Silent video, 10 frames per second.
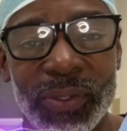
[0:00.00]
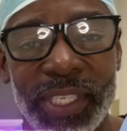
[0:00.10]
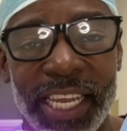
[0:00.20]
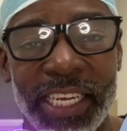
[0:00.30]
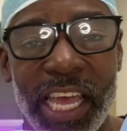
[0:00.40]

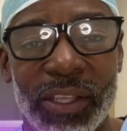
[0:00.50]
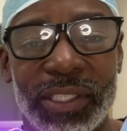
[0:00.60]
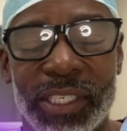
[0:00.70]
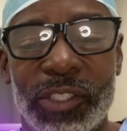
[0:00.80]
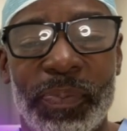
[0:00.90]

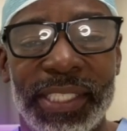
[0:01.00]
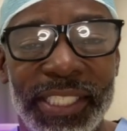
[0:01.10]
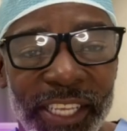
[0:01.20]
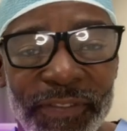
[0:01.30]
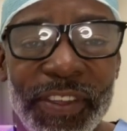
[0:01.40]
technologist
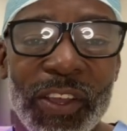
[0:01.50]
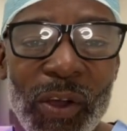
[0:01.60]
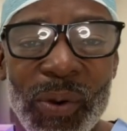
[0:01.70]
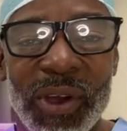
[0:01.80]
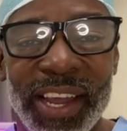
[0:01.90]
specific
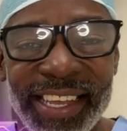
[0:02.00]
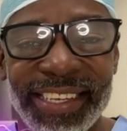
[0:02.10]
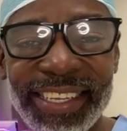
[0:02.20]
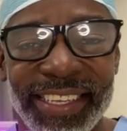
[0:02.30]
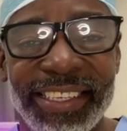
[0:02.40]
OR
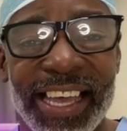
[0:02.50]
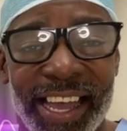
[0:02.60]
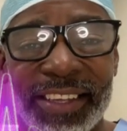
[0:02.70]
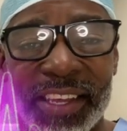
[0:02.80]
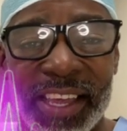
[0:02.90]
etiquette
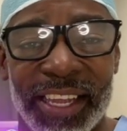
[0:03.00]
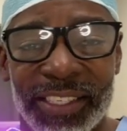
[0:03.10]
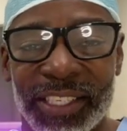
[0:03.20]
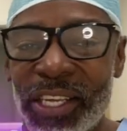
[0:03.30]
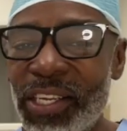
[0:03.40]

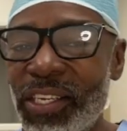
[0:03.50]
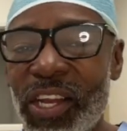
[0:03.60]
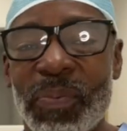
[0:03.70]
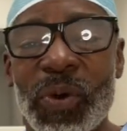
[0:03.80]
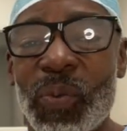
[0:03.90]
guidelines.
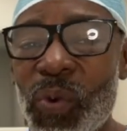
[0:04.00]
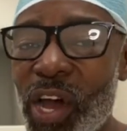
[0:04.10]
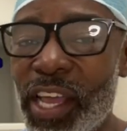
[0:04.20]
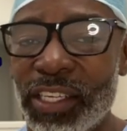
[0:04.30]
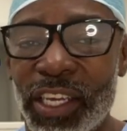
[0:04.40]
Number
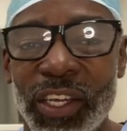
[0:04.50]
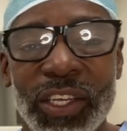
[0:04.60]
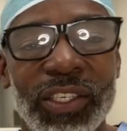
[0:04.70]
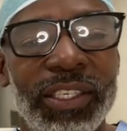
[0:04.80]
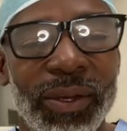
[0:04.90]
1,
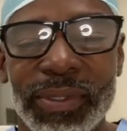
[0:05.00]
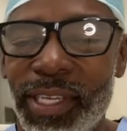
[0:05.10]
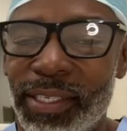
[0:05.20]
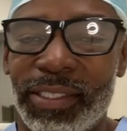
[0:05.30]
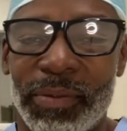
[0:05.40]
don't
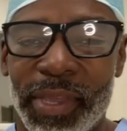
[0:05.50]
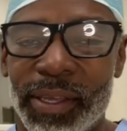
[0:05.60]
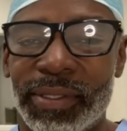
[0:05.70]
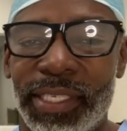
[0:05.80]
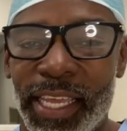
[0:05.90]
touch the
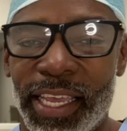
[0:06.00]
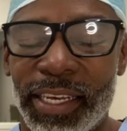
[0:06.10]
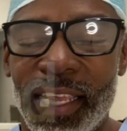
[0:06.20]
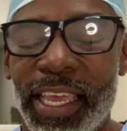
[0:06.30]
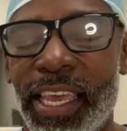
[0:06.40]
mail
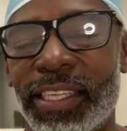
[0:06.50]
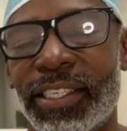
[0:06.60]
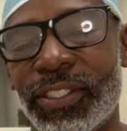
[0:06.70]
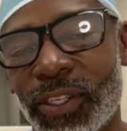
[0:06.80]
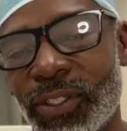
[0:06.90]
stand. As
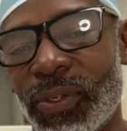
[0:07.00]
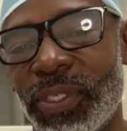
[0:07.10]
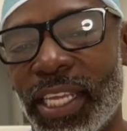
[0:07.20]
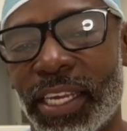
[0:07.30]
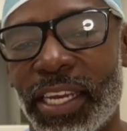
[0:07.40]
a surgical
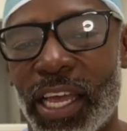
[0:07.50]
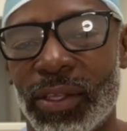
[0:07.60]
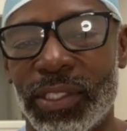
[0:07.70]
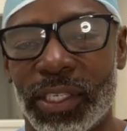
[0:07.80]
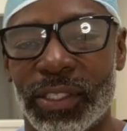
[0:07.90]

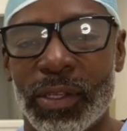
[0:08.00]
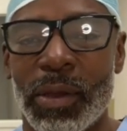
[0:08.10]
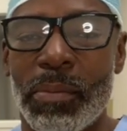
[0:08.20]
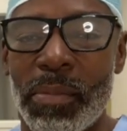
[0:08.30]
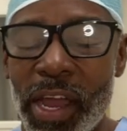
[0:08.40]
technologist,
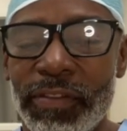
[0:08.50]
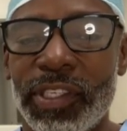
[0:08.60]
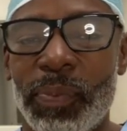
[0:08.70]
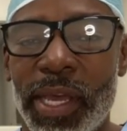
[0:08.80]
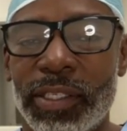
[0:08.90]
my
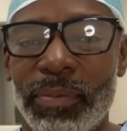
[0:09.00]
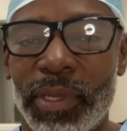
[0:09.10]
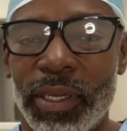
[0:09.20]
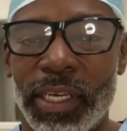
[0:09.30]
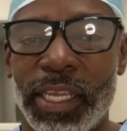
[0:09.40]

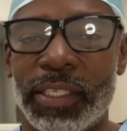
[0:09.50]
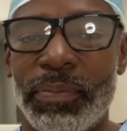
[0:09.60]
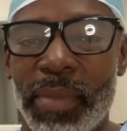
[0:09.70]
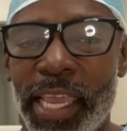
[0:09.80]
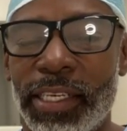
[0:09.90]
responsibility is
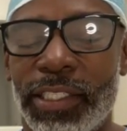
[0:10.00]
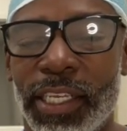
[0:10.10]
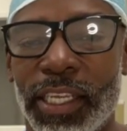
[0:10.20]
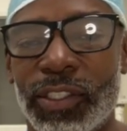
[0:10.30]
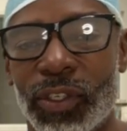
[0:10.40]

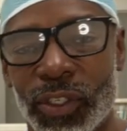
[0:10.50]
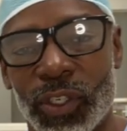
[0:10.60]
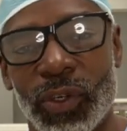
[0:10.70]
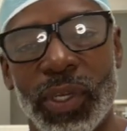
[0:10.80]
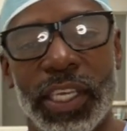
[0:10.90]
managing
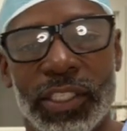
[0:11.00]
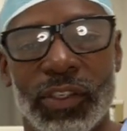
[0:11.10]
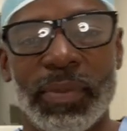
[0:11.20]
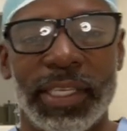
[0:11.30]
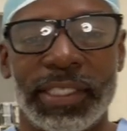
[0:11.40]
surgical
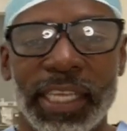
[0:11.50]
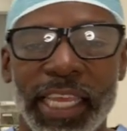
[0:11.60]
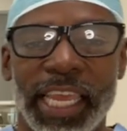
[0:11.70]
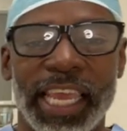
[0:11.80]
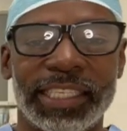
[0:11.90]
instruments
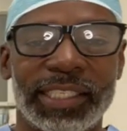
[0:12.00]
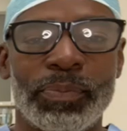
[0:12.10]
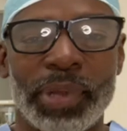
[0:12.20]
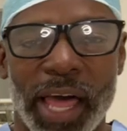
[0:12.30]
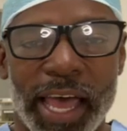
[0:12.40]
and
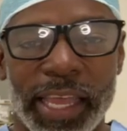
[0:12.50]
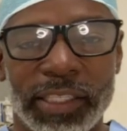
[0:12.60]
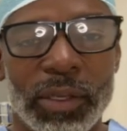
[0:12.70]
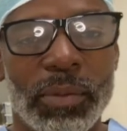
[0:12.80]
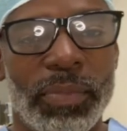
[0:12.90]

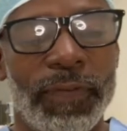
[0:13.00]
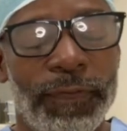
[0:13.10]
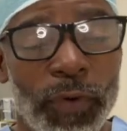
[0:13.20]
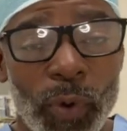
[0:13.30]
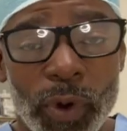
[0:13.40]
supplies
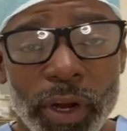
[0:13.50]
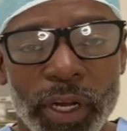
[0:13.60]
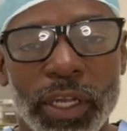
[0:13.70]
before,